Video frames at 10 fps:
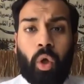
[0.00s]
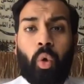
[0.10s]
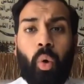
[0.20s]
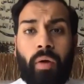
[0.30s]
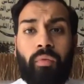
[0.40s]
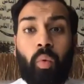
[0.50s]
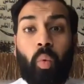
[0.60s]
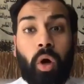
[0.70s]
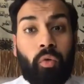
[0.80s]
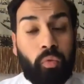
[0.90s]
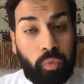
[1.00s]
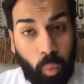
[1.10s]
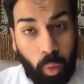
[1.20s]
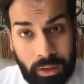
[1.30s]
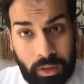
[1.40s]
who were
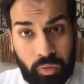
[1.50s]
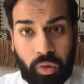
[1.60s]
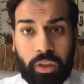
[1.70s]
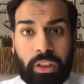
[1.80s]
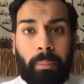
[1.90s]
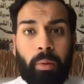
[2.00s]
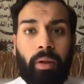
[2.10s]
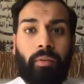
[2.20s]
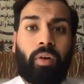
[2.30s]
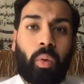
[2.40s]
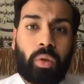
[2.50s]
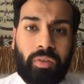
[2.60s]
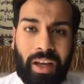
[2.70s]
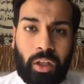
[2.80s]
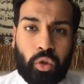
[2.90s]
once, for example, followers of
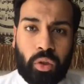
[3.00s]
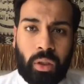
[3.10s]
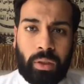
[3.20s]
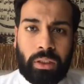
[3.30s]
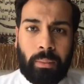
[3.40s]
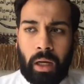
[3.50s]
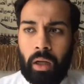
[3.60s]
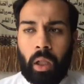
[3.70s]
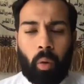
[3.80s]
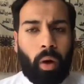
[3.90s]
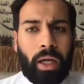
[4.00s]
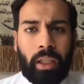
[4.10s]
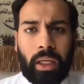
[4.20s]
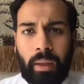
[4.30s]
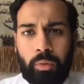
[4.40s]
Ahl Sunnah wal Jama'ah, why they
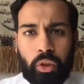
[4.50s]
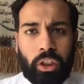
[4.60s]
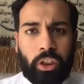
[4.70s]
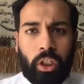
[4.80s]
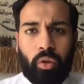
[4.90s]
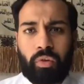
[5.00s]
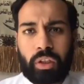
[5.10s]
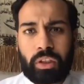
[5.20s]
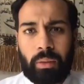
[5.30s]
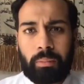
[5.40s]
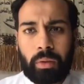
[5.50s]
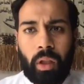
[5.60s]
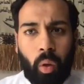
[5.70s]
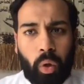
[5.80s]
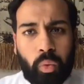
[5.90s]
came to Tashayyu, for example.
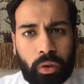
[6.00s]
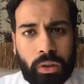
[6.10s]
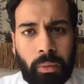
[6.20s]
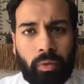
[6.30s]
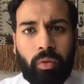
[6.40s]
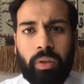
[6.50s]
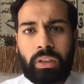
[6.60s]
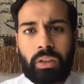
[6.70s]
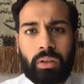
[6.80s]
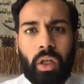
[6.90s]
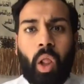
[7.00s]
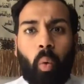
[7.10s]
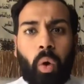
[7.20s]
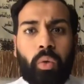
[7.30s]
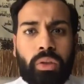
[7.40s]
What were some of the reasons?
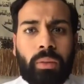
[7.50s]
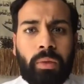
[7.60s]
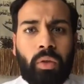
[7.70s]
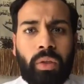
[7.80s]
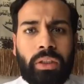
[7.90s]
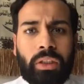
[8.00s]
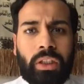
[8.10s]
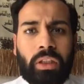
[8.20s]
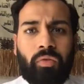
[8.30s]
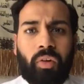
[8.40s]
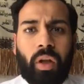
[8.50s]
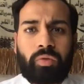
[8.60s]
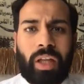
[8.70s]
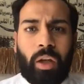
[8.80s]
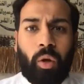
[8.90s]
What were some of the reasons that the followers
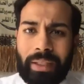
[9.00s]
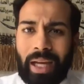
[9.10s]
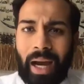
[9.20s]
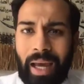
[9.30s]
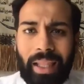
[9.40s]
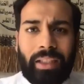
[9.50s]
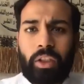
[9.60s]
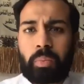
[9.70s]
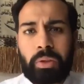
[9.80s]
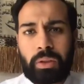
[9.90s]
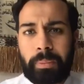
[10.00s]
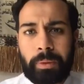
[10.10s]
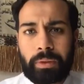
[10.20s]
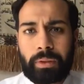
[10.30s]
of Ahlul Bayt highlight these principles?